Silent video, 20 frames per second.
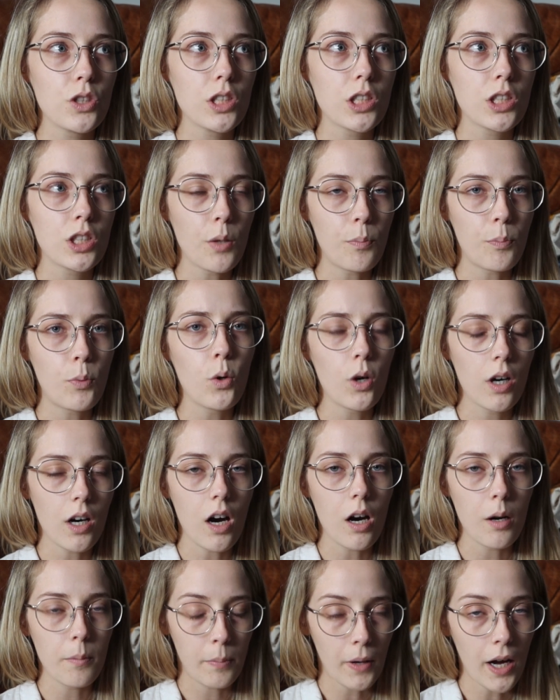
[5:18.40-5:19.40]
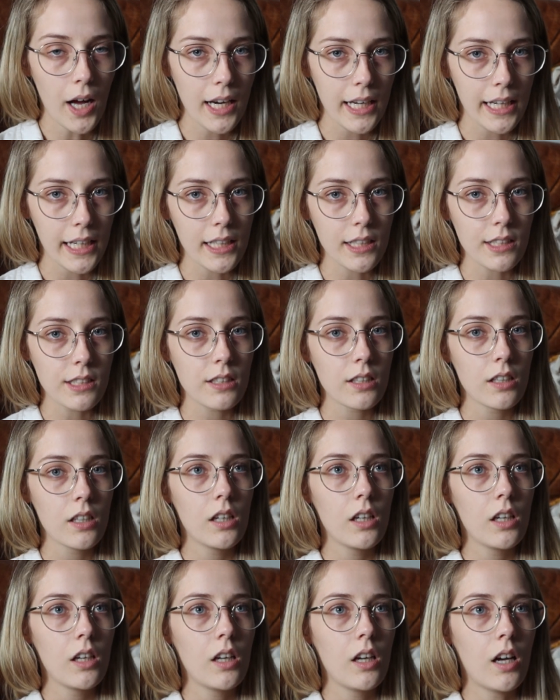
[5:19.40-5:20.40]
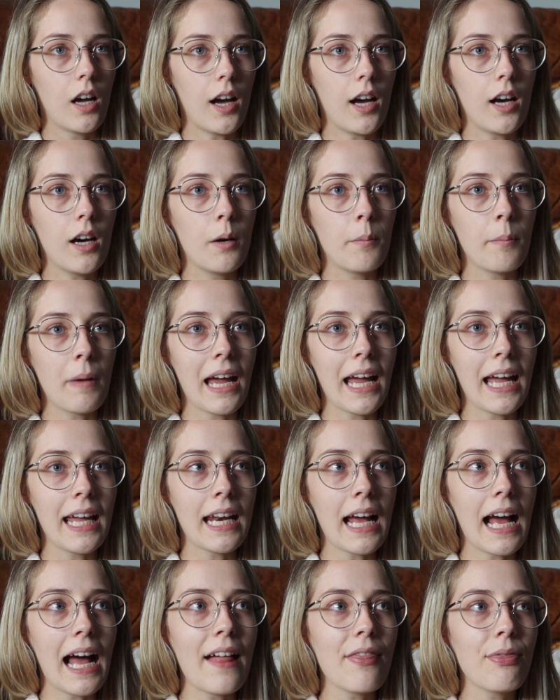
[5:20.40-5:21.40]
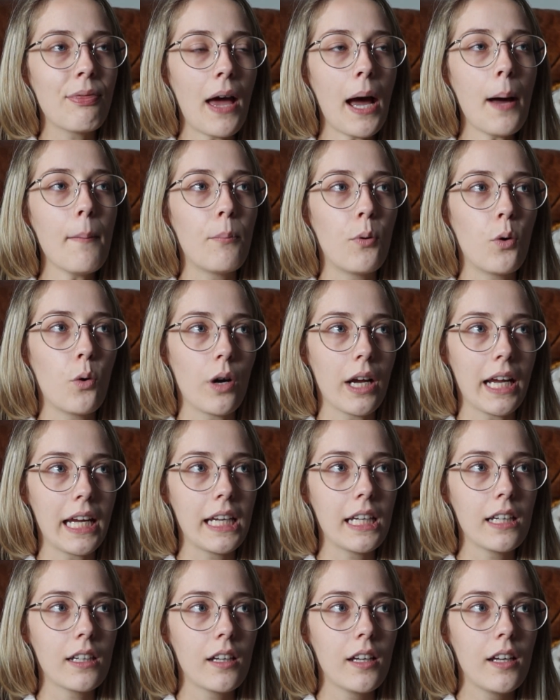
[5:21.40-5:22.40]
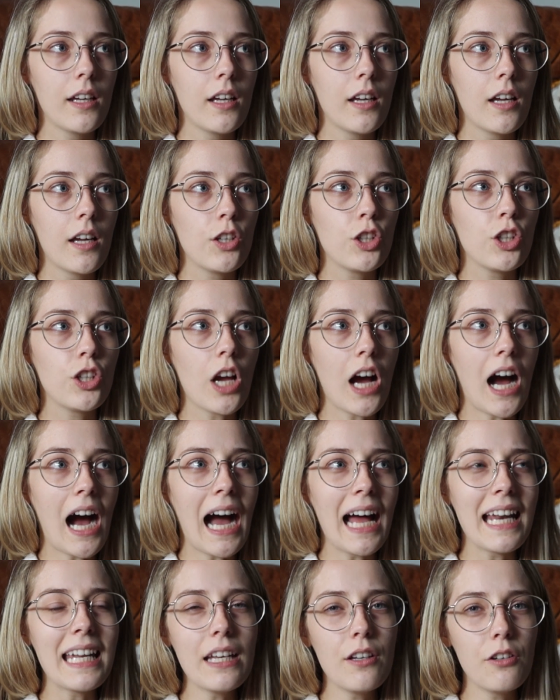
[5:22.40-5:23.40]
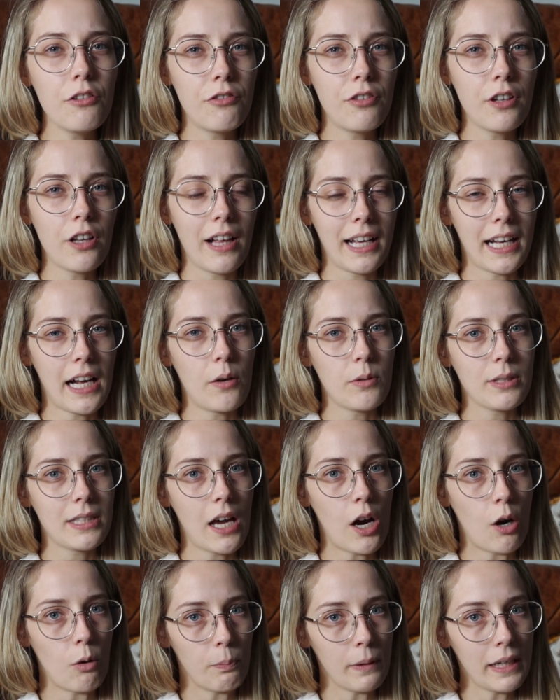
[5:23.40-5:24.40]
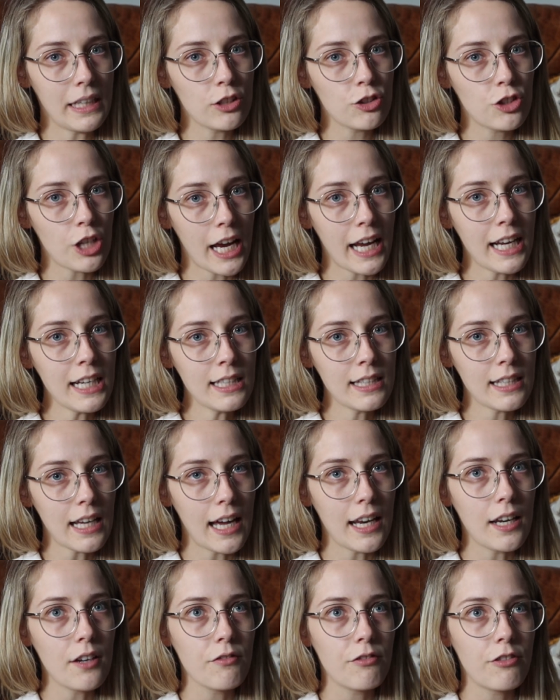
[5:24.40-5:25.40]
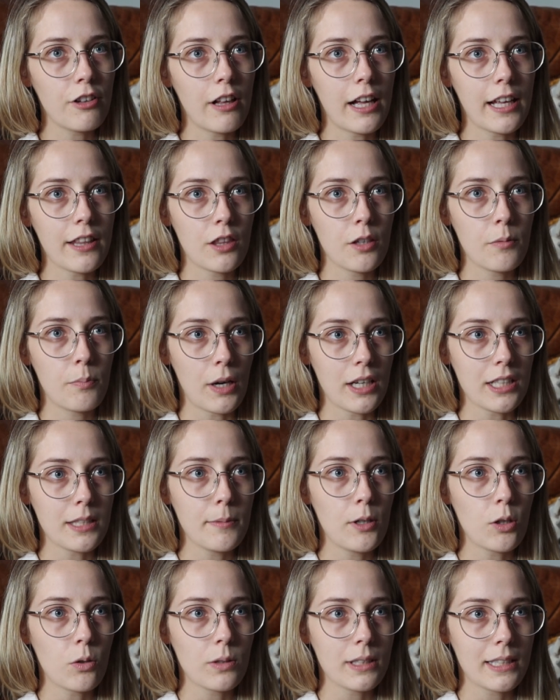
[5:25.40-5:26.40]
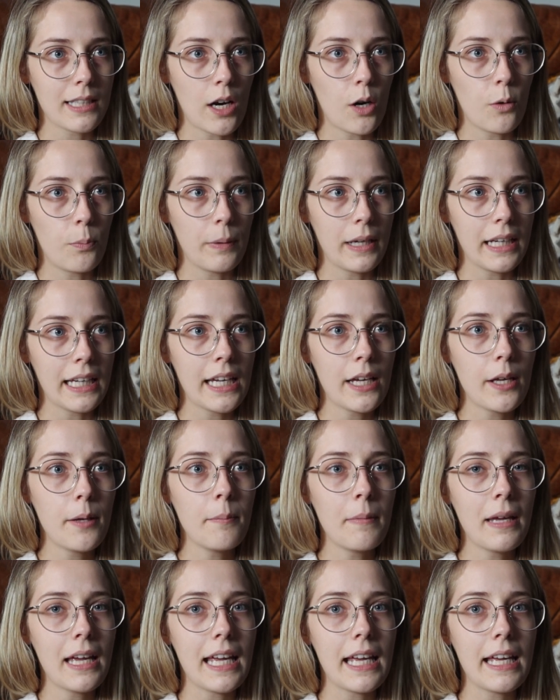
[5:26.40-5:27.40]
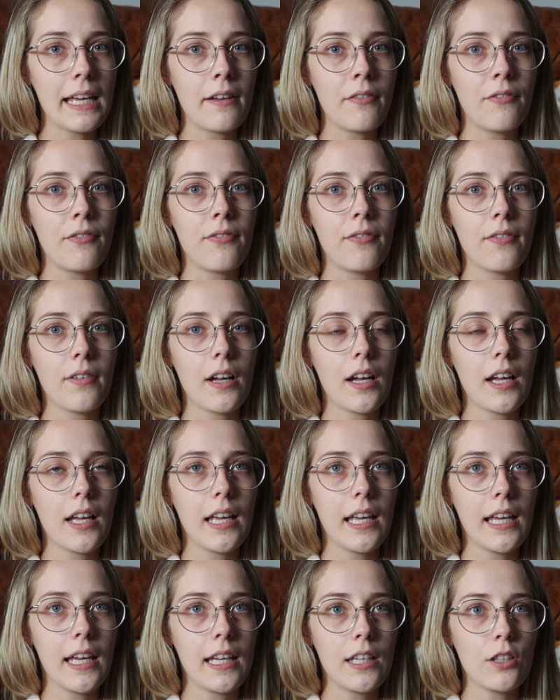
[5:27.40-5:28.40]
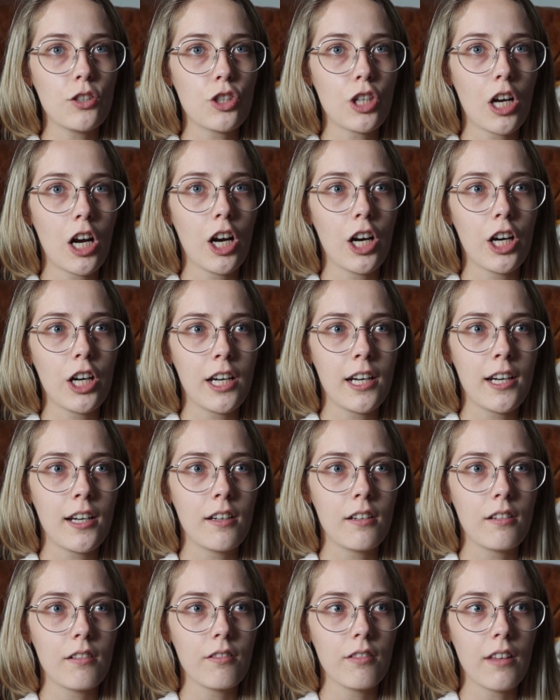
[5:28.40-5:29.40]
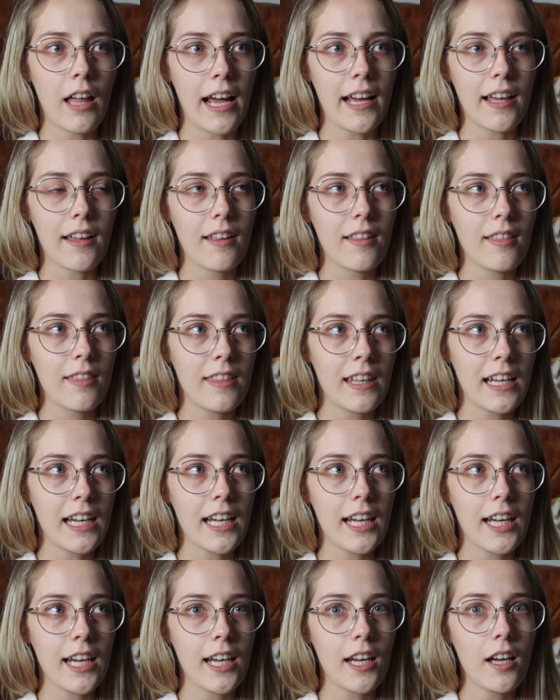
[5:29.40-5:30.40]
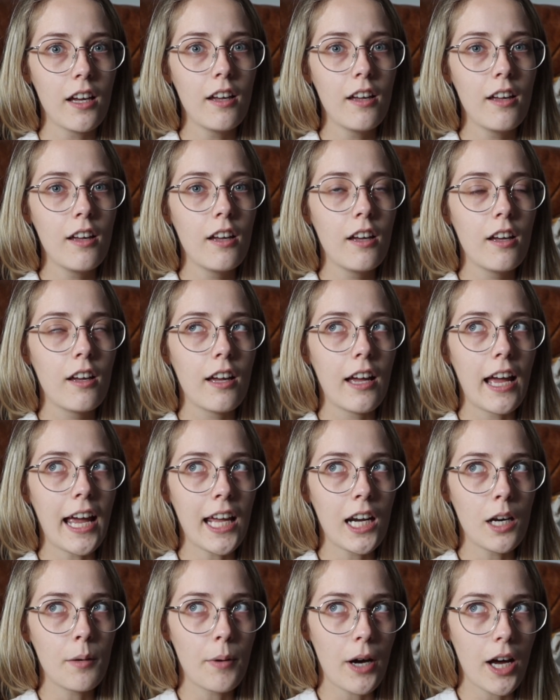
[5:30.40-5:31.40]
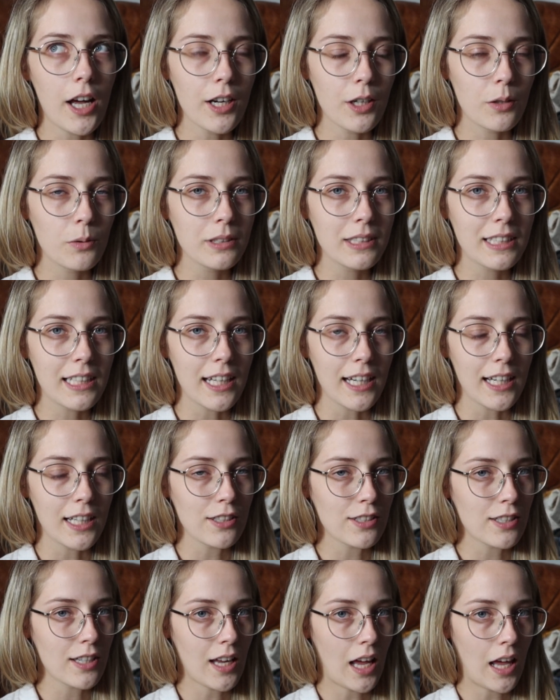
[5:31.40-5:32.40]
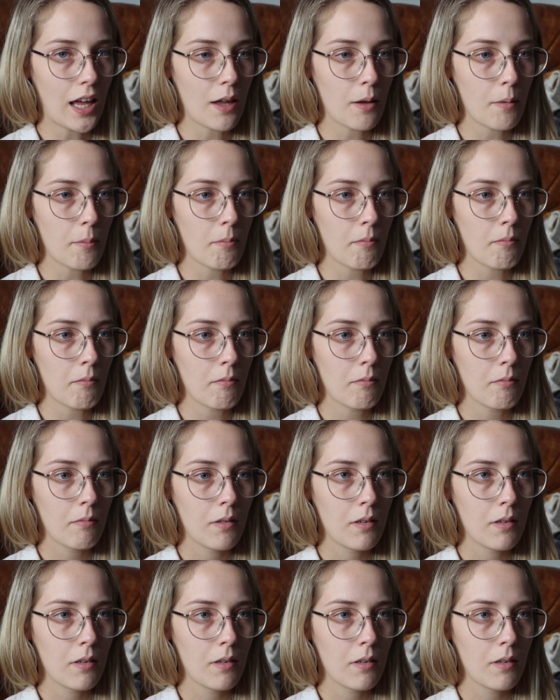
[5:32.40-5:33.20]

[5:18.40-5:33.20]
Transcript: support our bodies. And at that point, I didn't feel like I was helping Jace. I didn't feel like the breast milk was helping him. If in turn, like the antibiotic was getting to him,